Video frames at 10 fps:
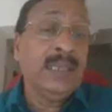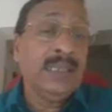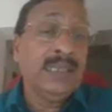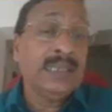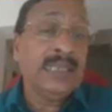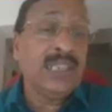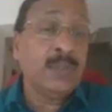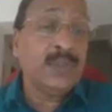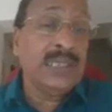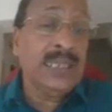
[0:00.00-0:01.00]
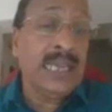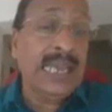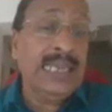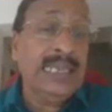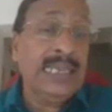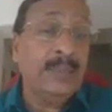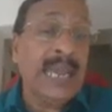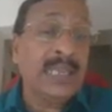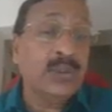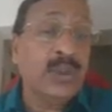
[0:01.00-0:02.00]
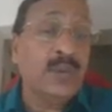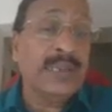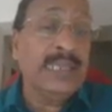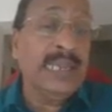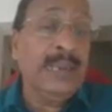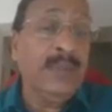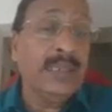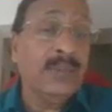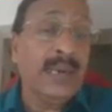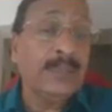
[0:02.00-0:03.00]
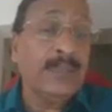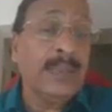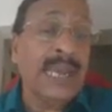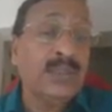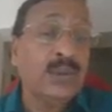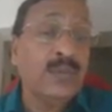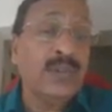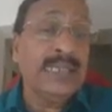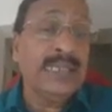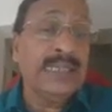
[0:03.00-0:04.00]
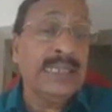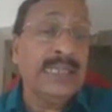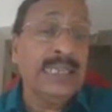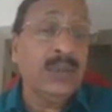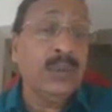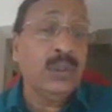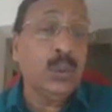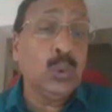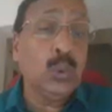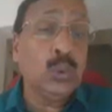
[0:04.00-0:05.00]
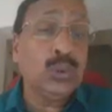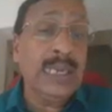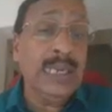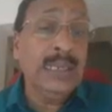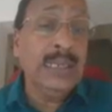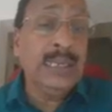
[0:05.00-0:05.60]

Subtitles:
Third option, magnitude of IA divided by magnitude of IAD equal to 2 root 3